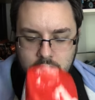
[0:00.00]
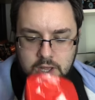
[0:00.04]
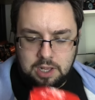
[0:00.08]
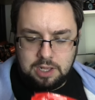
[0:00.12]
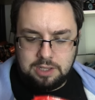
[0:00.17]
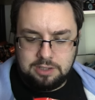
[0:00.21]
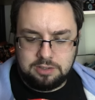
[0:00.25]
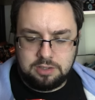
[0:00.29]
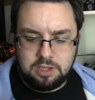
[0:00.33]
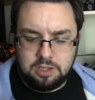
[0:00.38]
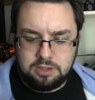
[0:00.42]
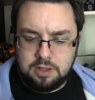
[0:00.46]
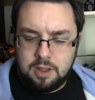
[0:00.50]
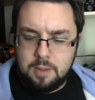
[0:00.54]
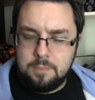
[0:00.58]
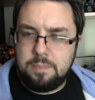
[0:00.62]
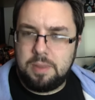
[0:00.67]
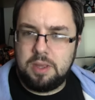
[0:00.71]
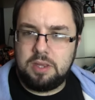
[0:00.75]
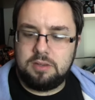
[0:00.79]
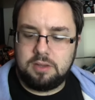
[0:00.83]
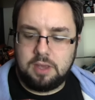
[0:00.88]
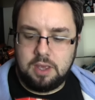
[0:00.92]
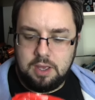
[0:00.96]
It's like
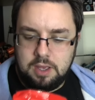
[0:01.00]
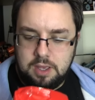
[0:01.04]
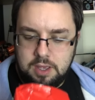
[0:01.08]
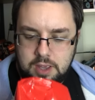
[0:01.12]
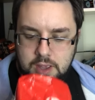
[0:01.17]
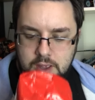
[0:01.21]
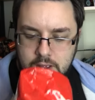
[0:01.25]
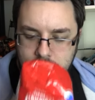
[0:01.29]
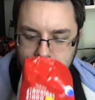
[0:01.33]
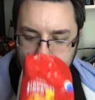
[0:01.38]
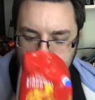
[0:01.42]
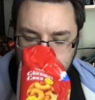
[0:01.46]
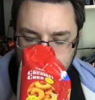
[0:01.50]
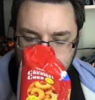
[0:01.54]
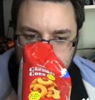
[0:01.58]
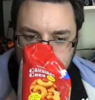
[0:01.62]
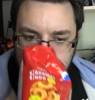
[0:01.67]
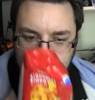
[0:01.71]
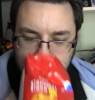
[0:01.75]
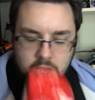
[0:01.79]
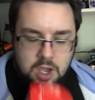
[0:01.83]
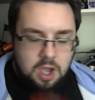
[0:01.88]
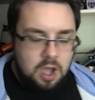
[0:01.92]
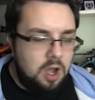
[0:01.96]
biscuity.
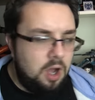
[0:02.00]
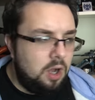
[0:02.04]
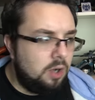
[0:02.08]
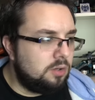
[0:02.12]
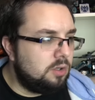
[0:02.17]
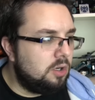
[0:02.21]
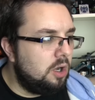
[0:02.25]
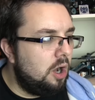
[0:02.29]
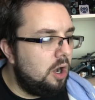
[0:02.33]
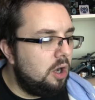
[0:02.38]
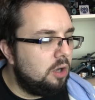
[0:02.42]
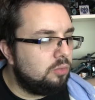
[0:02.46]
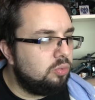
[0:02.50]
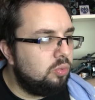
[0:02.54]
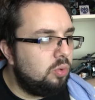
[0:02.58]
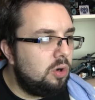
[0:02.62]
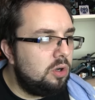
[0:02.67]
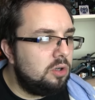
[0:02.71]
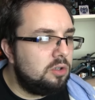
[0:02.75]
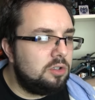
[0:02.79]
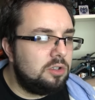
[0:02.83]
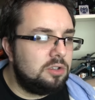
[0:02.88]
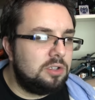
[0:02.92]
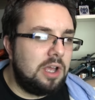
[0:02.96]
Oh god,
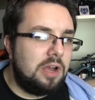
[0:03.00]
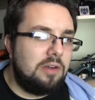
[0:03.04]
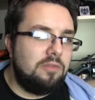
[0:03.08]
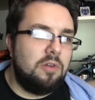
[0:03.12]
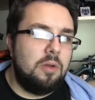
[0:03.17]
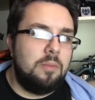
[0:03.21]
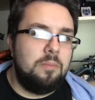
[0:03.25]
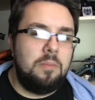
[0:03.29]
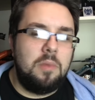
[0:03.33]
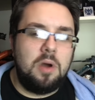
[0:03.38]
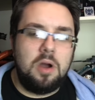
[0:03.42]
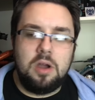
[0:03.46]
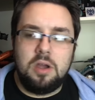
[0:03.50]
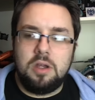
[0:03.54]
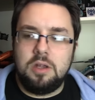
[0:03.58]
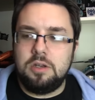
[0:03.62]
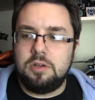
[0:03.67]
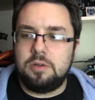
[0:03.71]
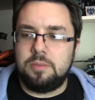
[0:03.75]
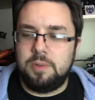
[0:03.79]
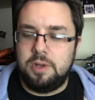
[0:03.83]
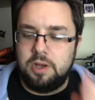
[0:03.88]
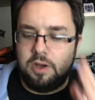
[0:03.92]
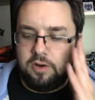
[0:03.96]
what does that
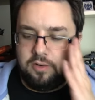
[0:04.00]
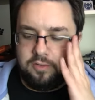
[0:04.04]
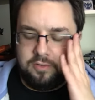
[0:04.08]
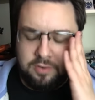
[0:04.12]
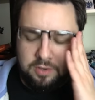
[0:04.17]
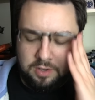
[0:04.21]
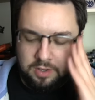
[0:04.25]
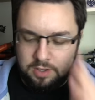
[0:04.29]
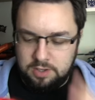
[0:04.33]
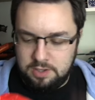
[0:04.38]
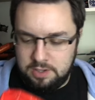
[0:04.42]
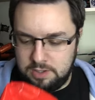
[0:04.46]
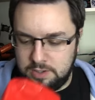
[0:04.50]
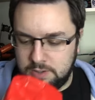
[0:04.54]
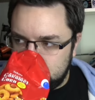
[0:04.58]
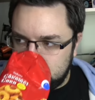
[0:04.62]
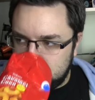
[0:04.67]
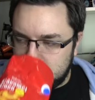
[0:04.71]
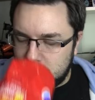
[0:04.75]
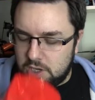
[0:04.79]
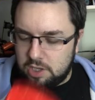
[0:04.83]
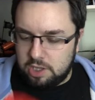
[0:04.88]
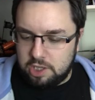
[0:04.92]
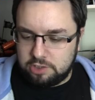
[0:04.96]
remind me of?
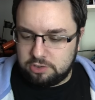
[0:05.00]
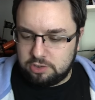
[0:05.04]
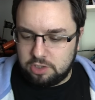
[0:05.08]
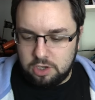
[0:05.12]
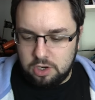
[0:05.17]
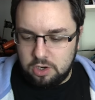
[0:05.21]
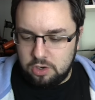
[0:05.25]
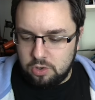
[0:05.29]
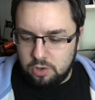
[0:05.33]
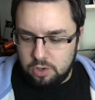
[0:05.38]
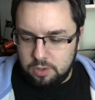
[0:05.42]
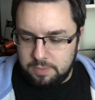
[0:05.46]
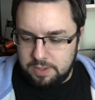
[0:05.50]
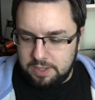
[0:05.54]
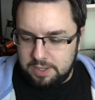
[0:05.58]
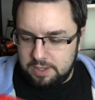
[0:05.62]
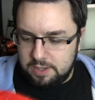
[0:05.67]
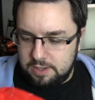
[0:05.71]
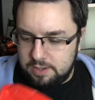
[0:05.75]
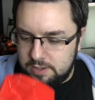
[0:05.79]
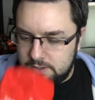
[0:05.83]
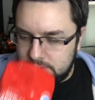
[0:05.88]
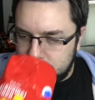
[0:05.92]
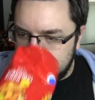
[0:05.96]
Oh, it's gonna annoy me.
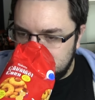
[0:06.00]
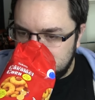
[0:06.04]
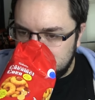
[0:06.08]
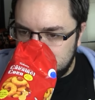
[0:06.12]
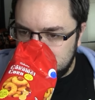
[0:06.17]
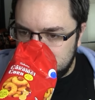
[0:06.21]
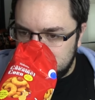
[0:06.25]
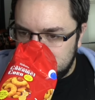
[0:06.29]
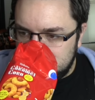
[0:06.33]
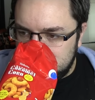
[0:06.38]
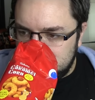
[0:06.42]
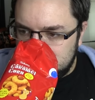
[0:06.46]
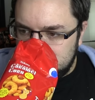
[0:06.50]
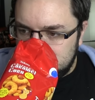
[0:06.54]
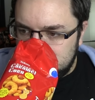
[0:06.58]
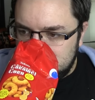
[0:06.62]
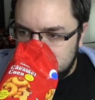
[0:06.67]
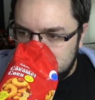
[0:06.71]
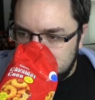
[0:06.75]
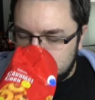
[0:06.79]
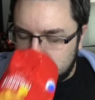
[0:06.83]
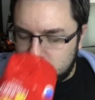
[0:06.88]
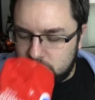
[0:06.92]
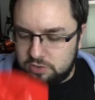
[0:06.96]

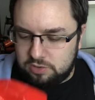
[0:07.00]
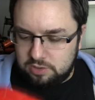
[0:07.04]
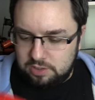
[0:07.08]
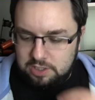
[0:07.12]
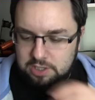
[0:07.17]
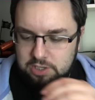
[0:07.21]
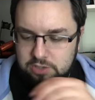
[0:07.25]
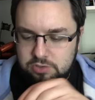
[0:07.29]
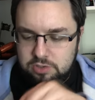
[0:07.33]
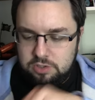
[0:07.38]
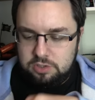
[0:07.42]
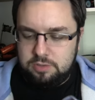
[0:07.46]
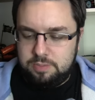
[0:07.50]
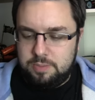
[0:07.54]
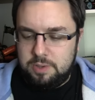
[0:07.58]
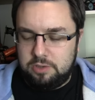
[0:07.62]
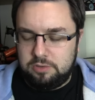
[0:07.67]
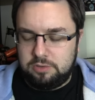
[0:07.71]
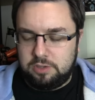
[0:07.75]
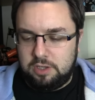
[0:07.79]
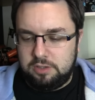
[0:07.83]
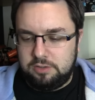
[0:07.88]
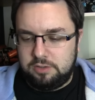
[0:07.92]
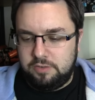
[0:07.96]
Because it literally
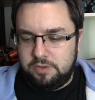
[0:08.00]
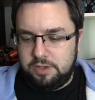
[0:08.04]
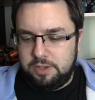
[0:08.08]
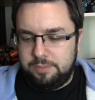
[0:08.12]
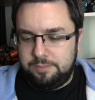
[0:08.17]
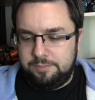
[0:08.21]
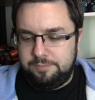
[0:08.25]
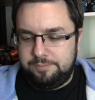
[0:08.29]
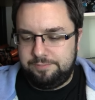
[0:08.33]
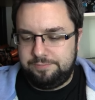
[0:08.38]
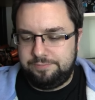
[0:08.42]
smells like something.